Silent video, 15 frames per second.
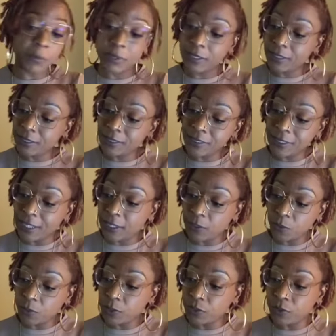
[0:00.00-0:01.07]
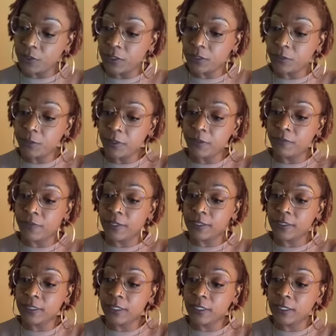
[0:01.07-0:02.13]
but this is not the one you need to be
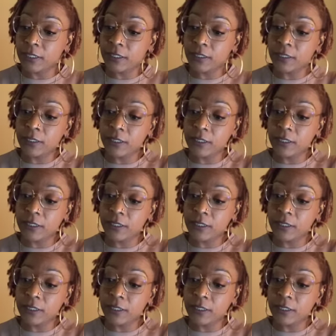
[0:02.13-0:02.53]
investing in.